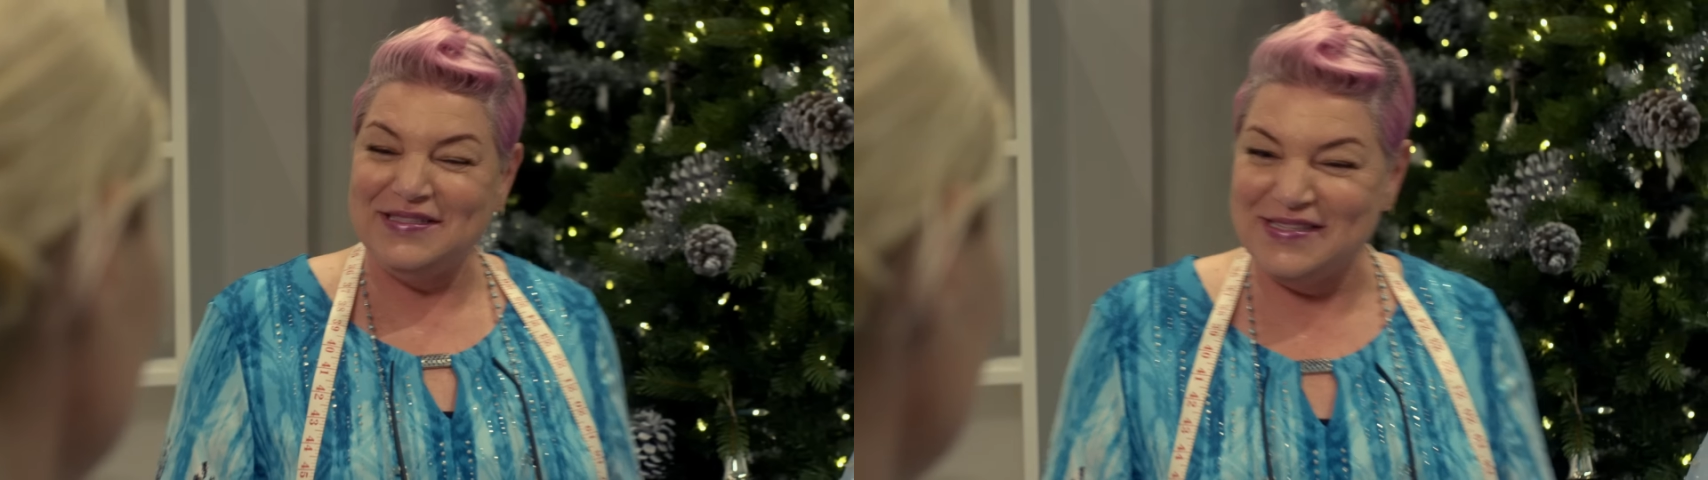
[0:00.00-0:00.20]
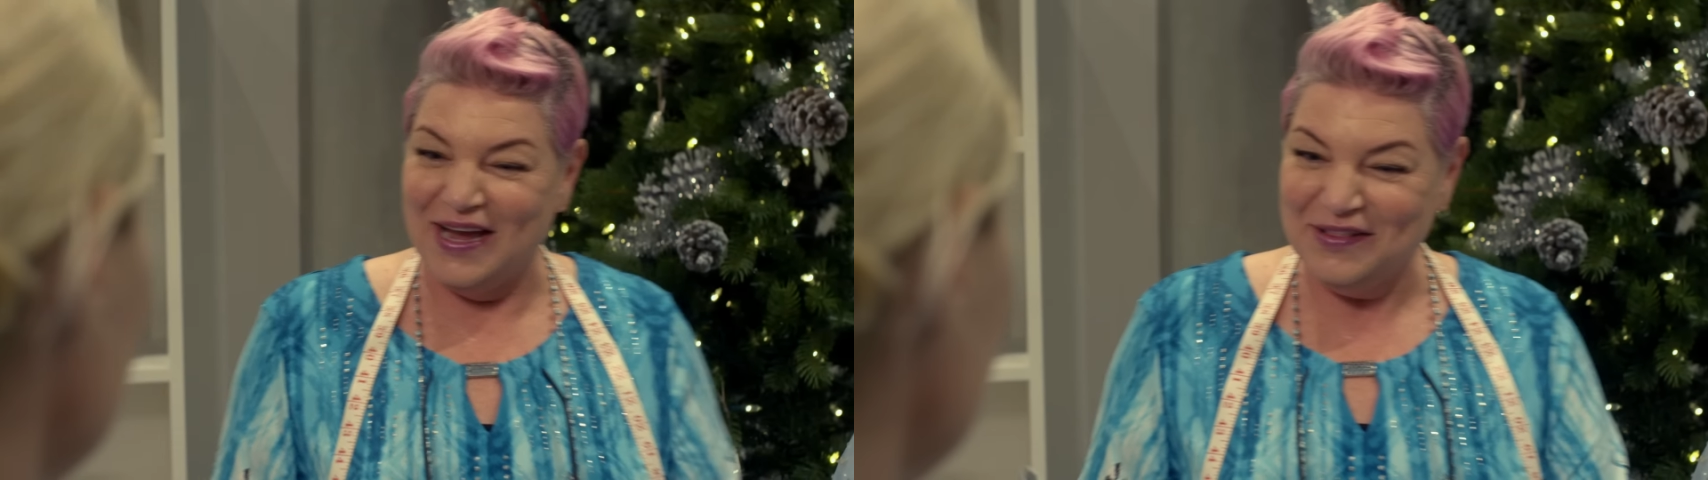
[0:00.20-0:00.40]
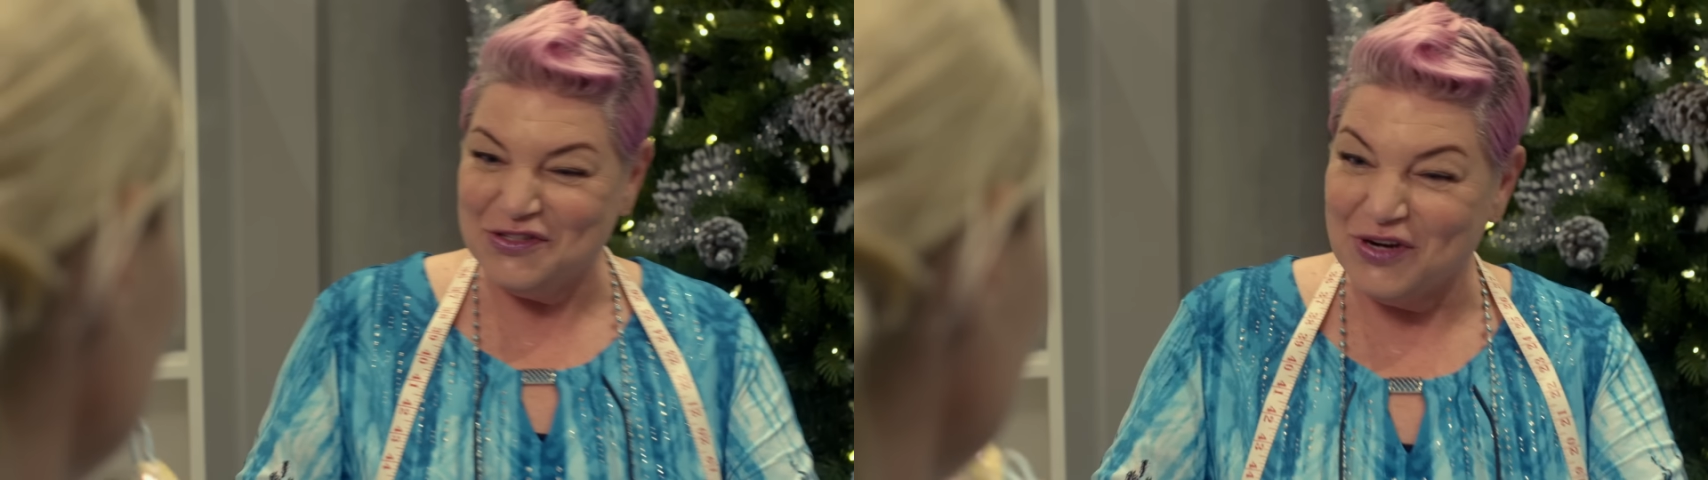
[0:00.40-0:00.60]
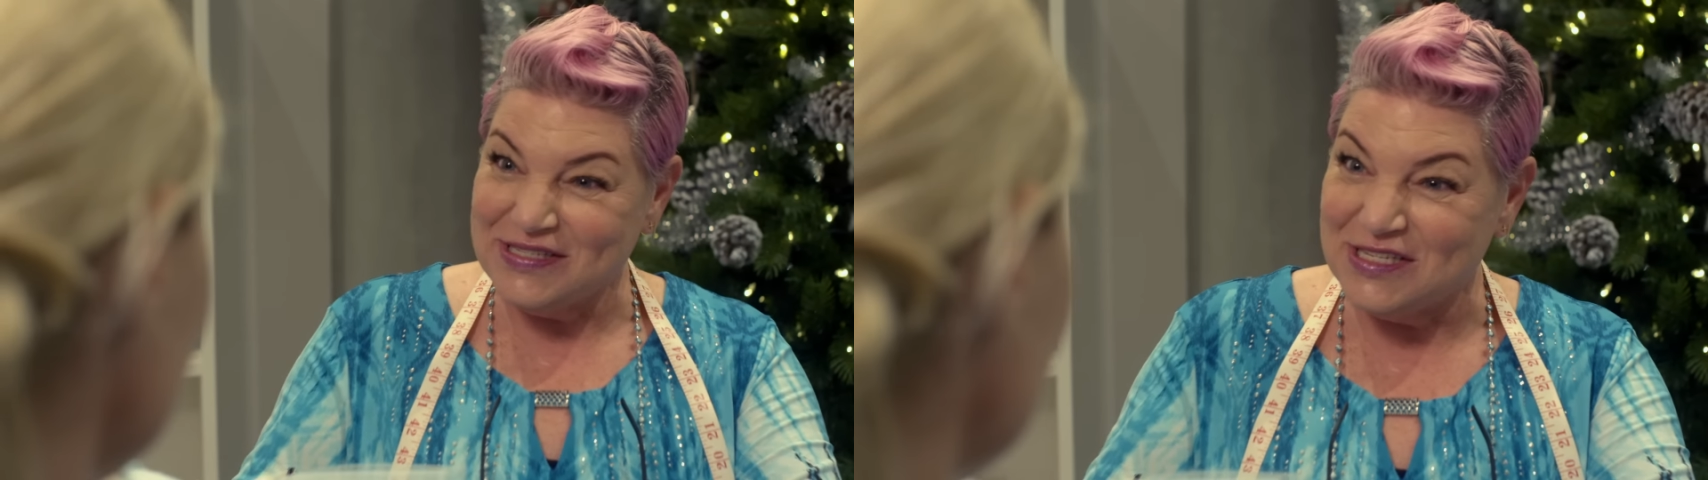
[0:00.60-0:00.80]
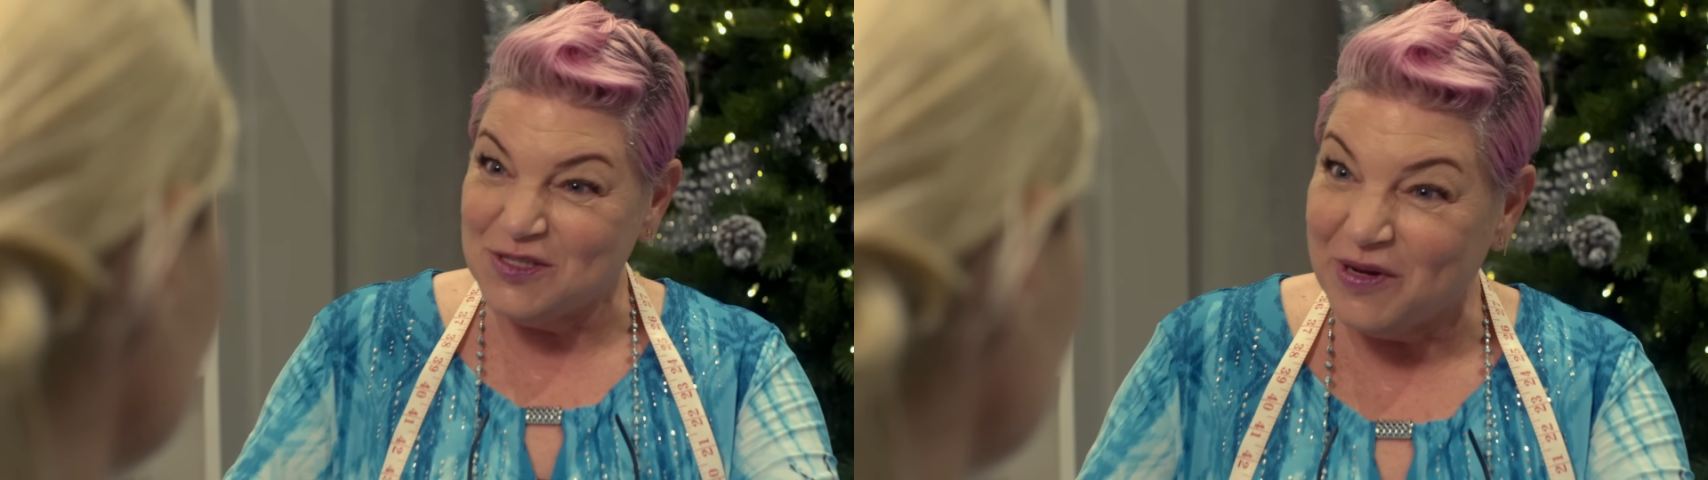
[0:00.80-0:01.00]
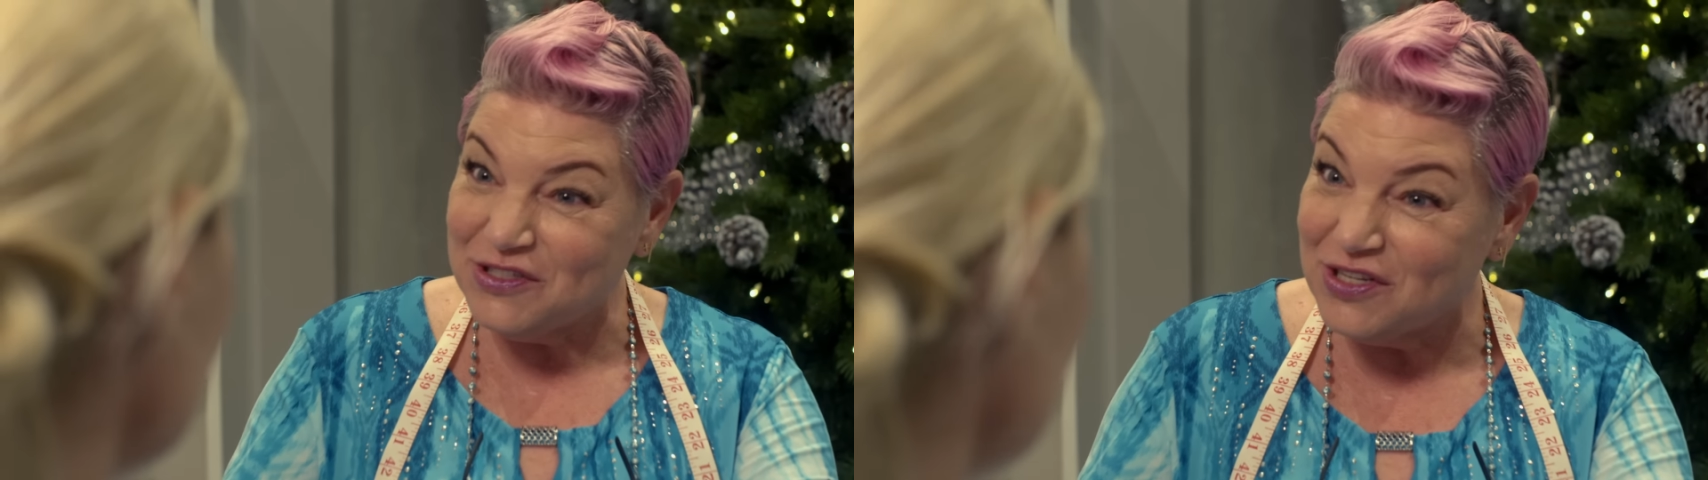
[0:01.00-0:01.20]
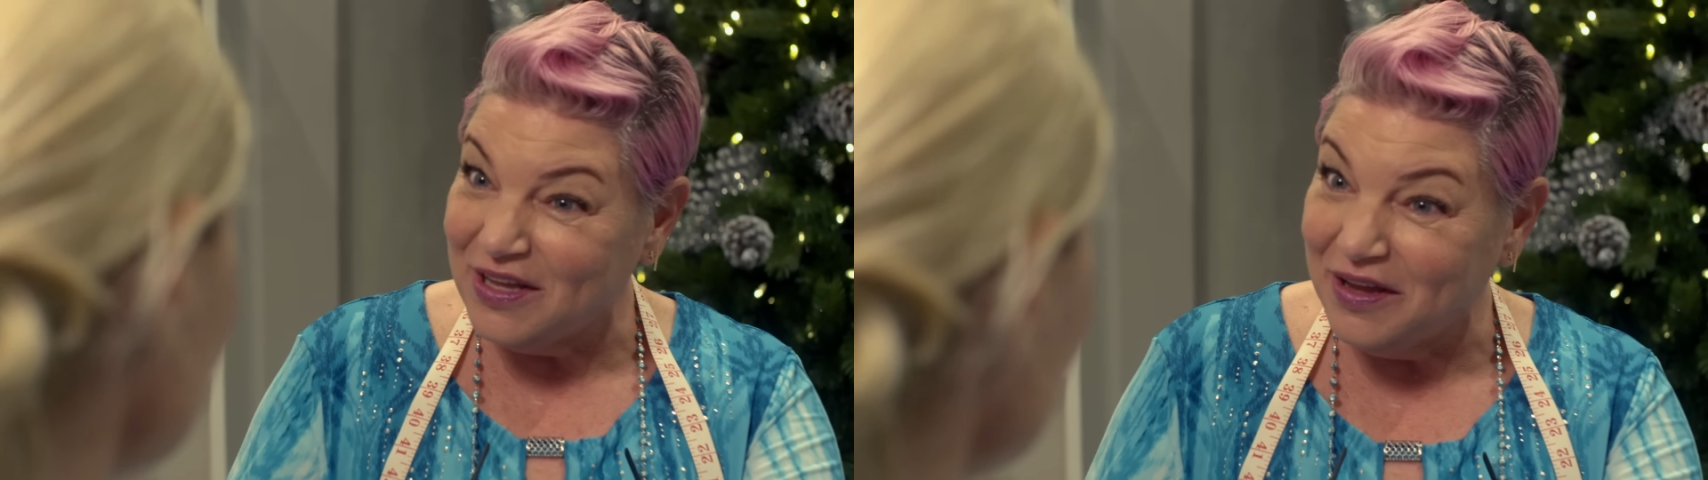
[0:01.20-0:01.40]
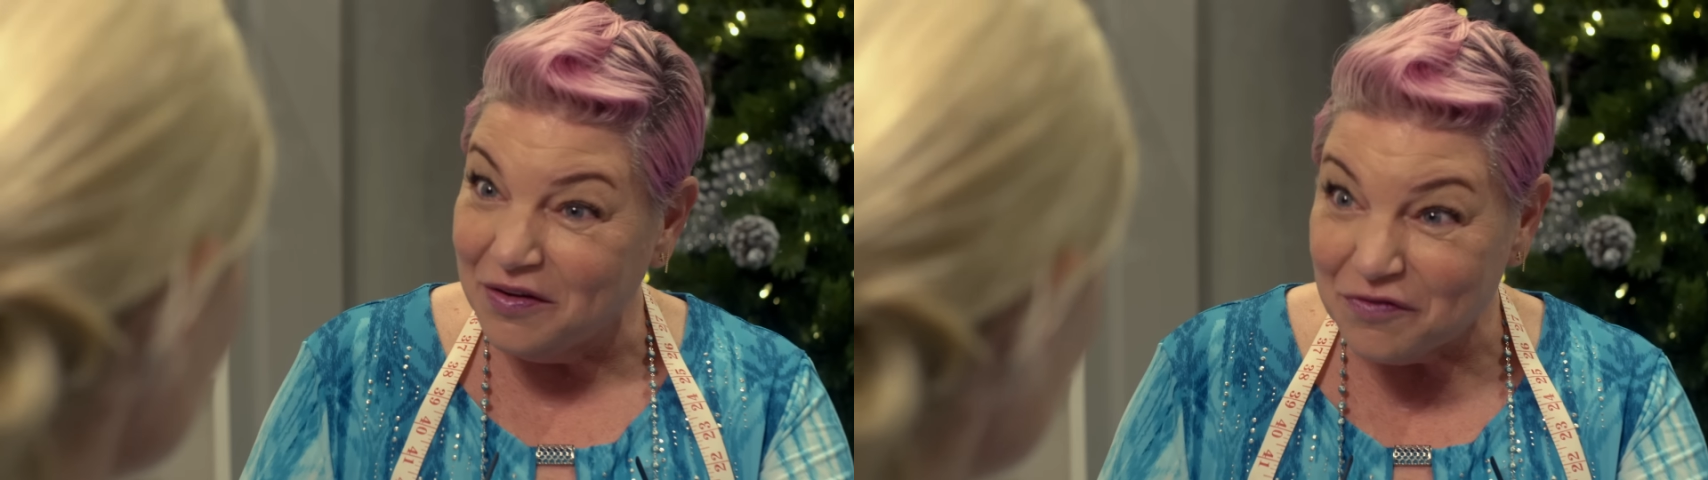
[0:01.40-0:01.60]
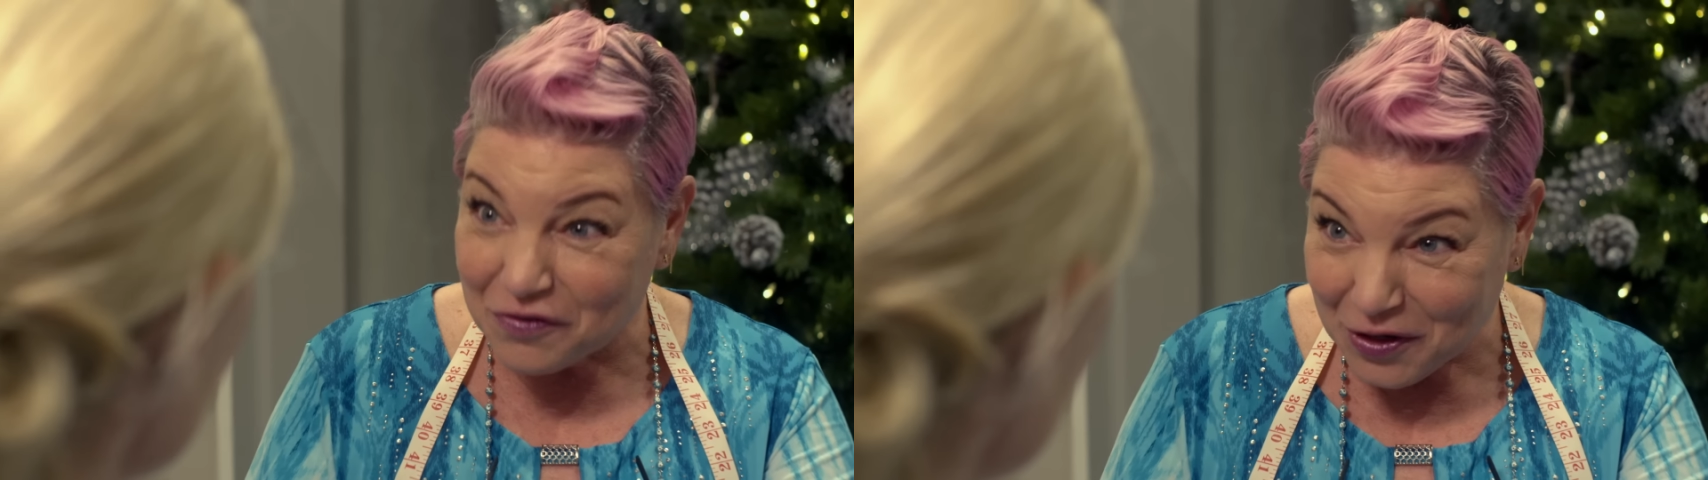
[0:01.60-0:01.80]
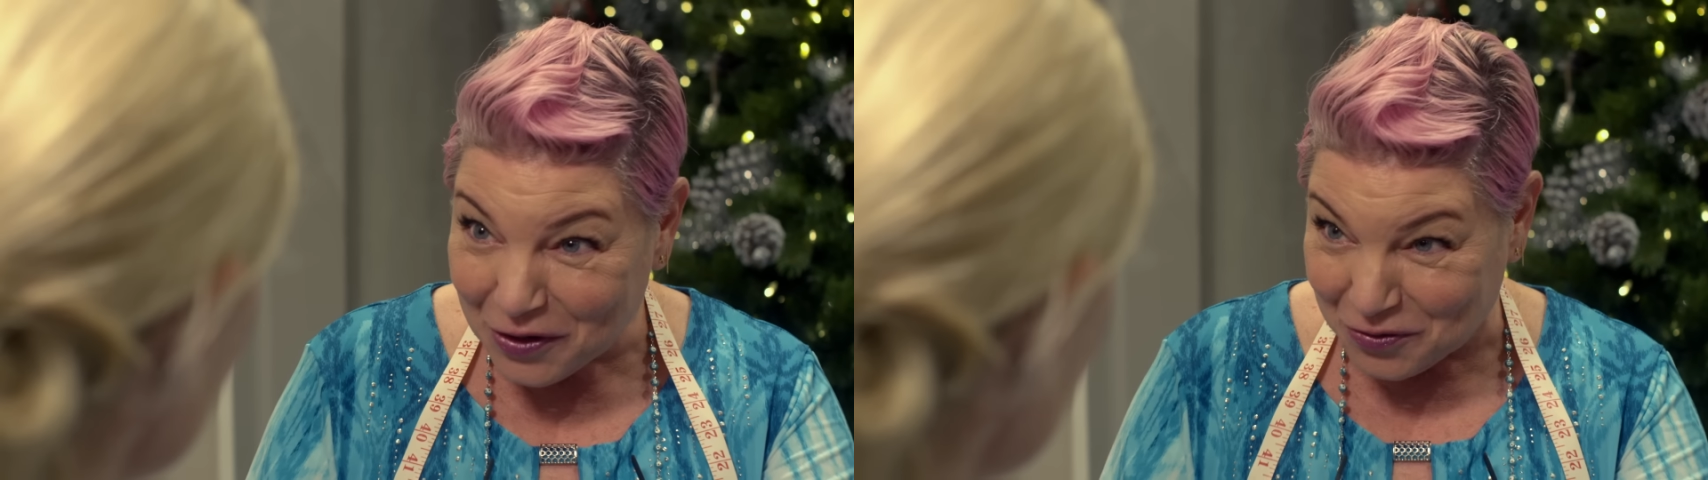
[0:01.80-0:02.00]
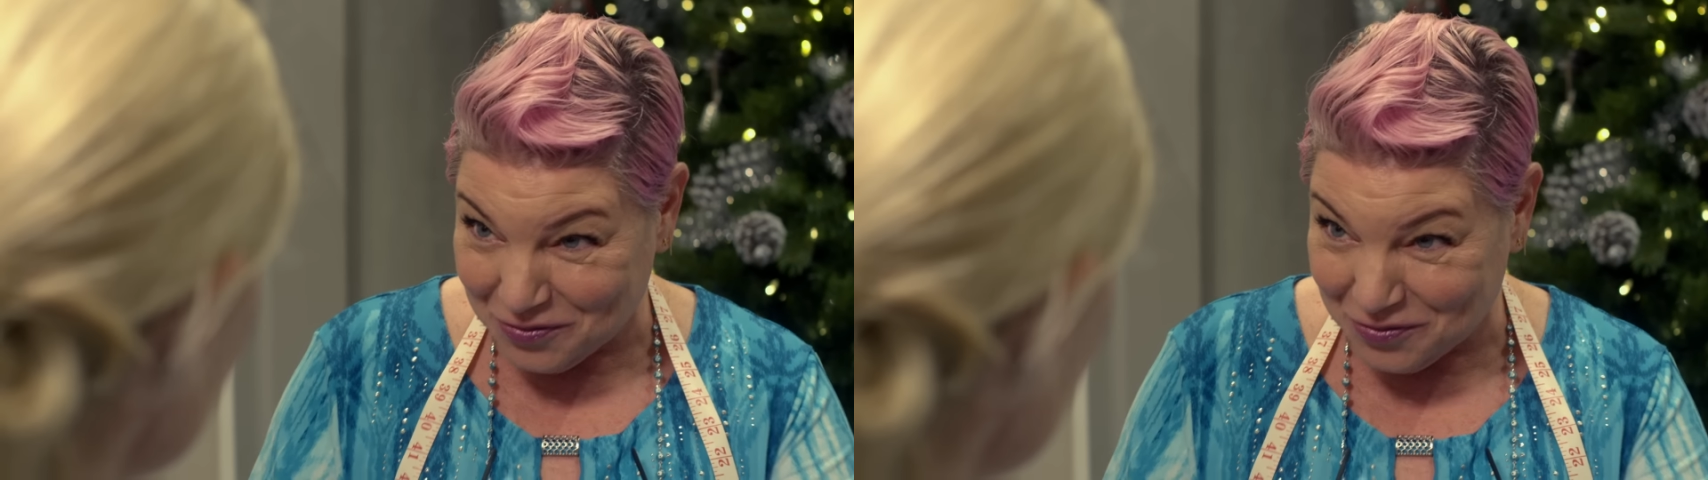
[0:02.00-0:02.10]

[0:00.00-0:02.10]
I designed the dress especially for you.